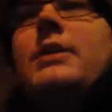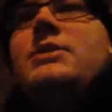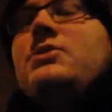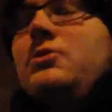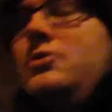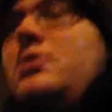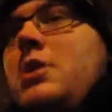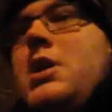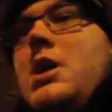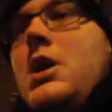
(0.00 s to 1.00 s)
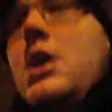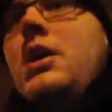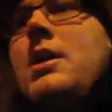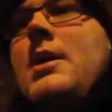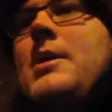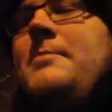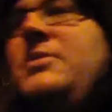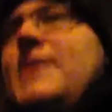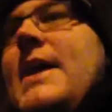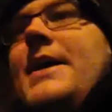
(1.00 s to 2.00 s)
I do
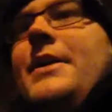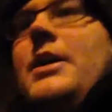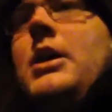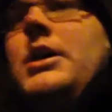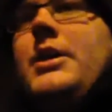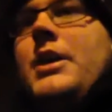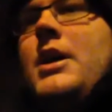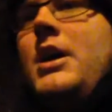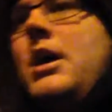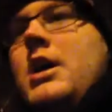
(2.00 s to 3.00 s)
plan on